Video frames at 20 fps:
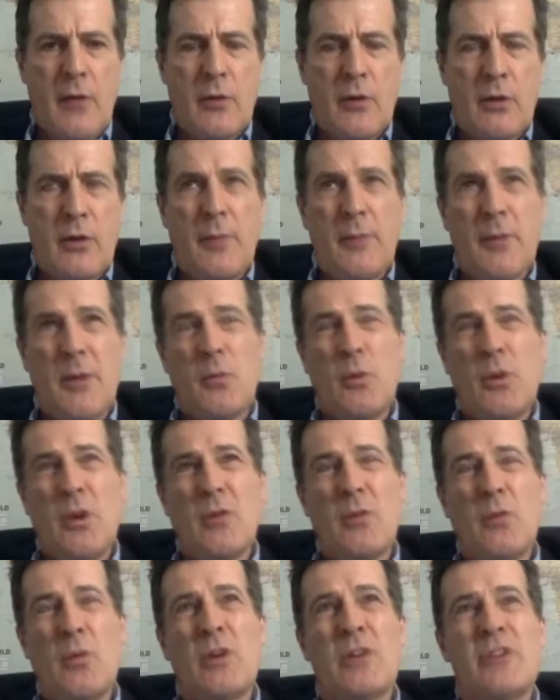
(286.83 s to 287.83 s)

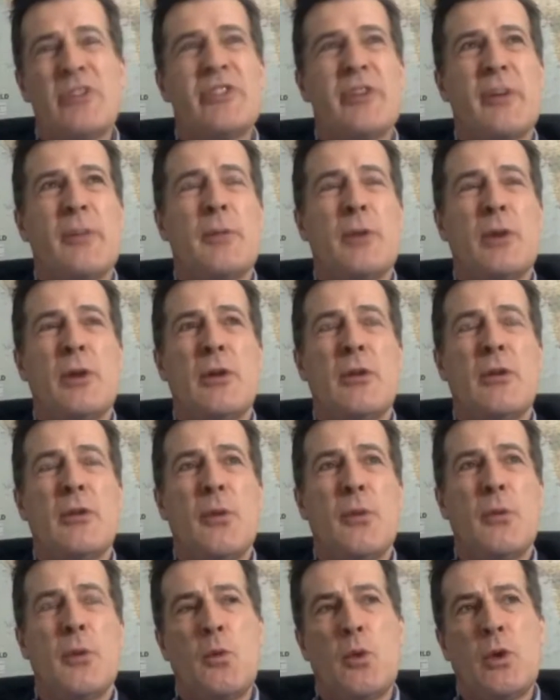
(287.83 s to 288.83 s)
We're similar,
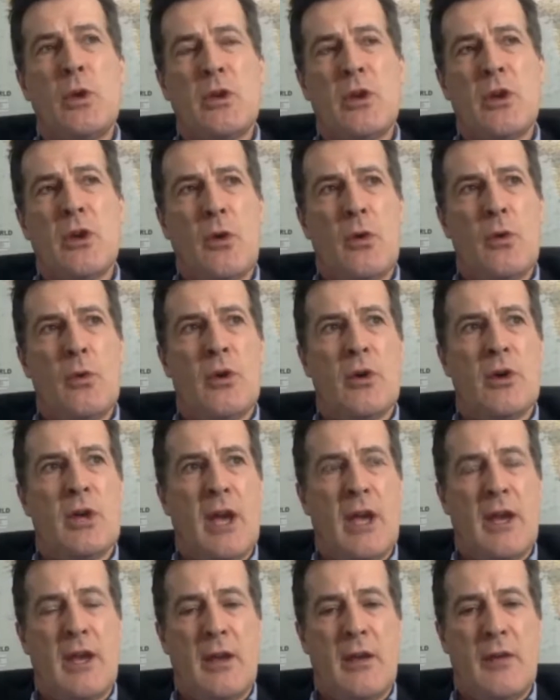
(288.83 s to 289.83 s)
although we wouldn't go
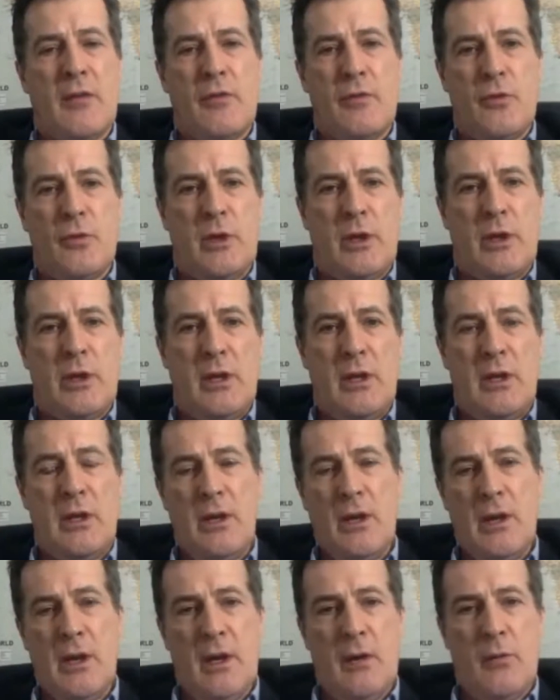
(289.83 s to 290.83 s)
organic fully.
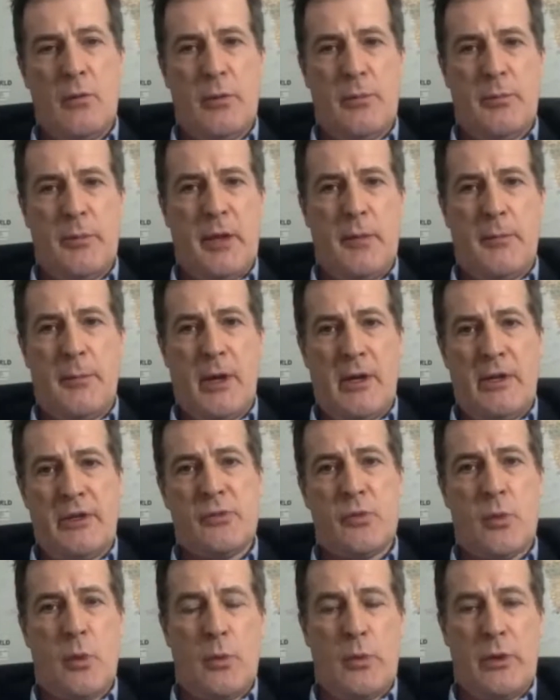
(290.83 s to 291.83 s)
We'll minimise
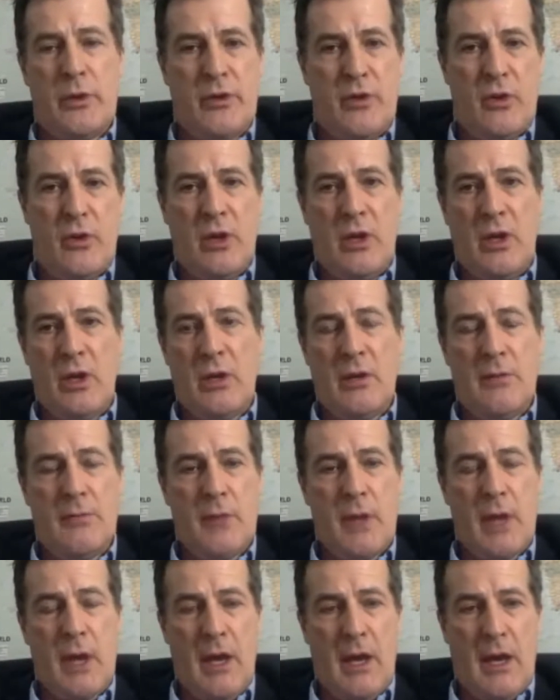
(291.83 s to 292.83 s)
what we're doing.
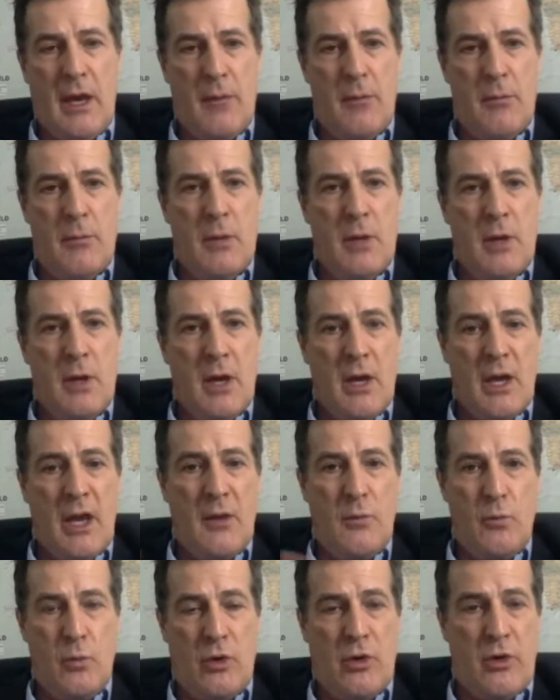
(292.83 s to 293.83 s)

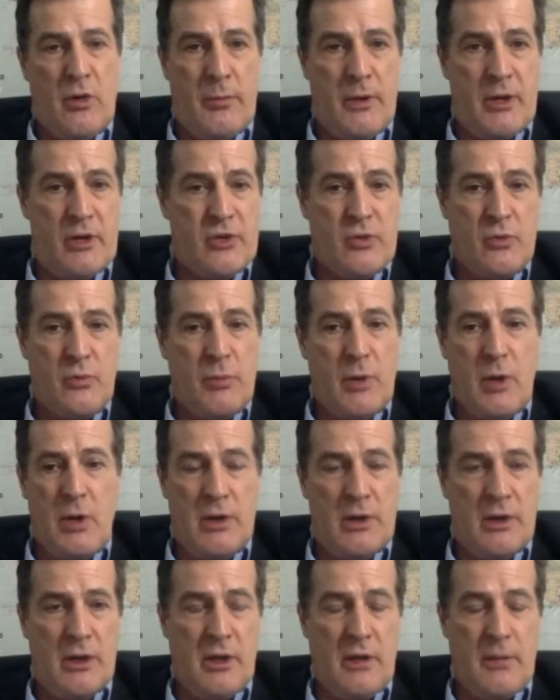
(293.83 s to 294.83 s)
Again, we're commercial
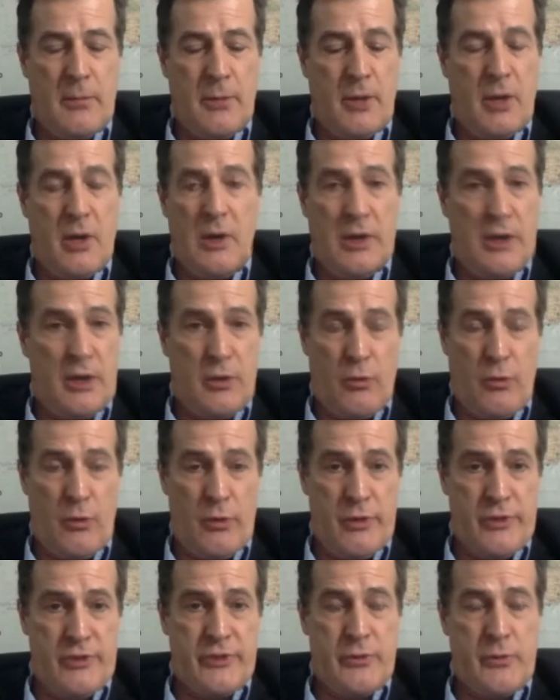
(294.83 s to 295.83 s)
barley
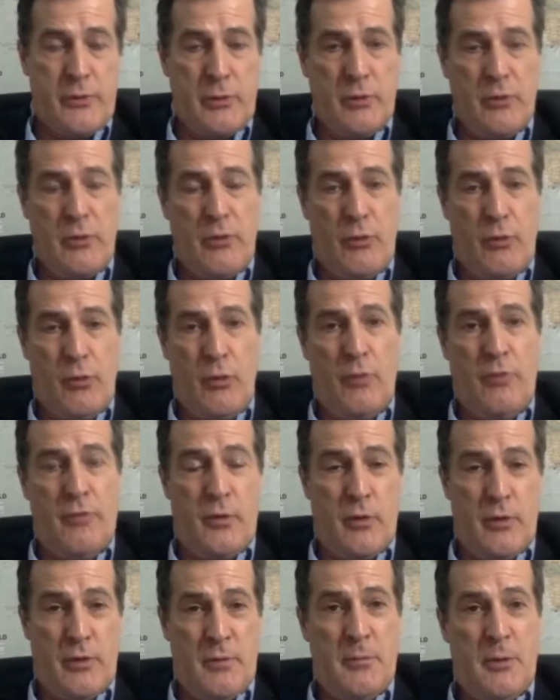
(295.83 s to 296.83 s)
growers, so we'll grow
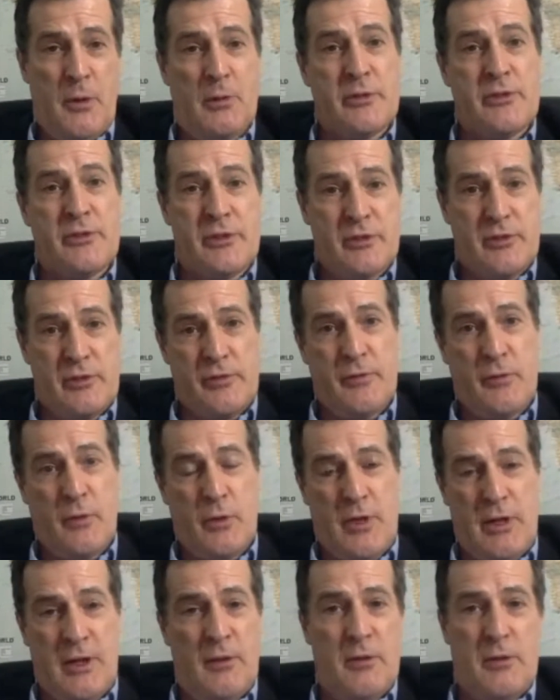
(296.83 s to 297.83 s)
for the maltsters, for
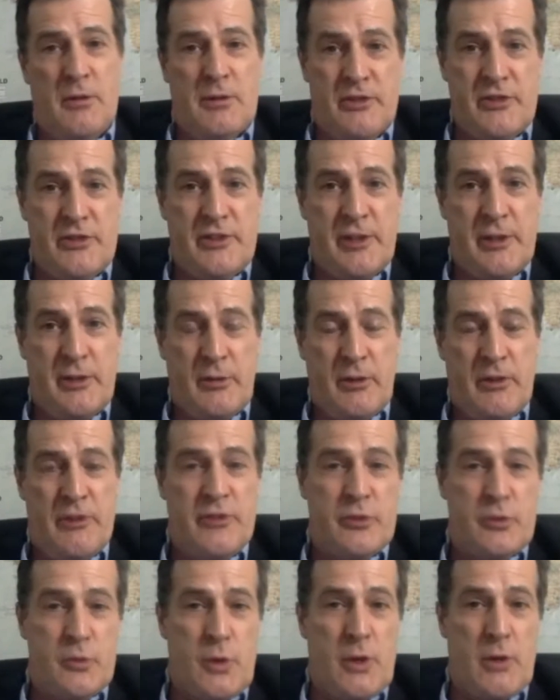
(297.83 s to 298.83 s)
the other distilleries
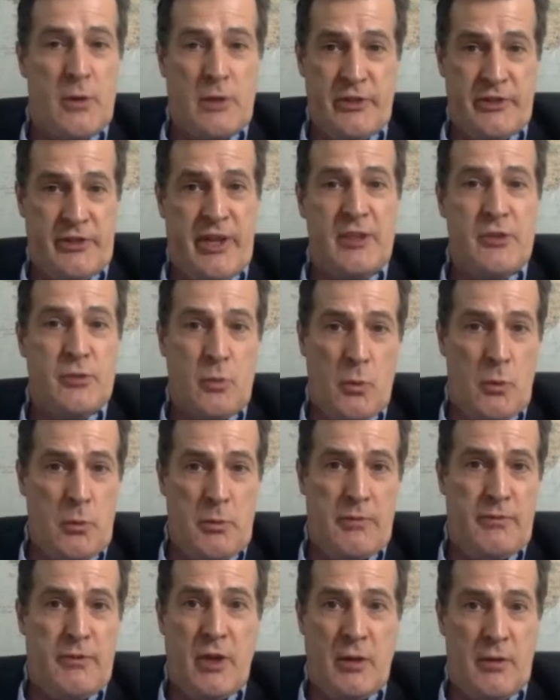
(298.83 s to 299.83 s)
as well, because that's what
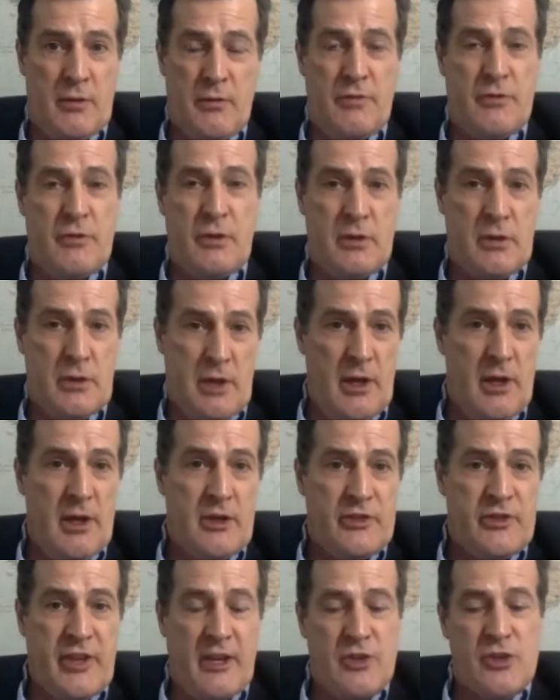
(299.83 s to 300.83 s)
we've done for
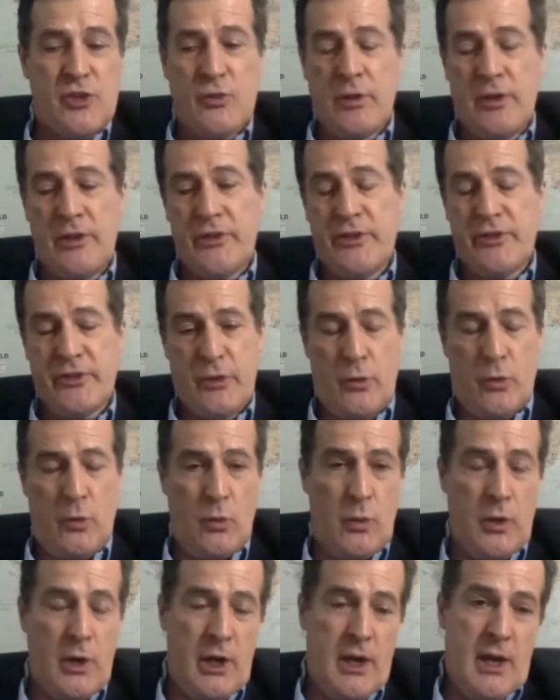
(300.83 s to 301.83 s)
centuries.
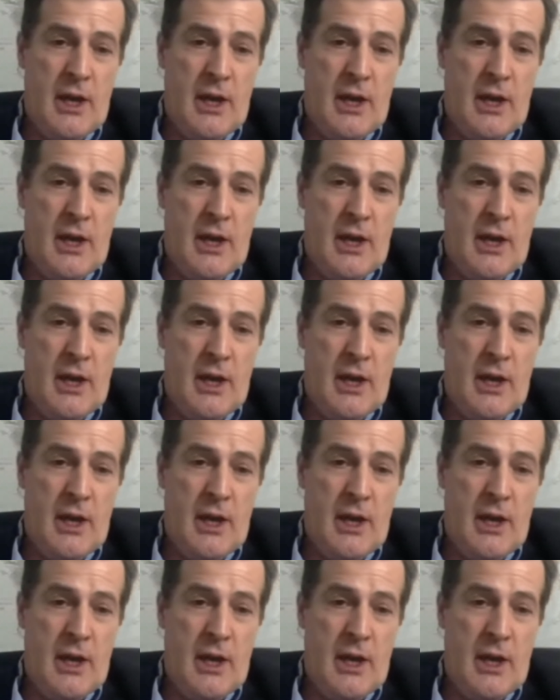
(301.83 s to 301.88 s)
So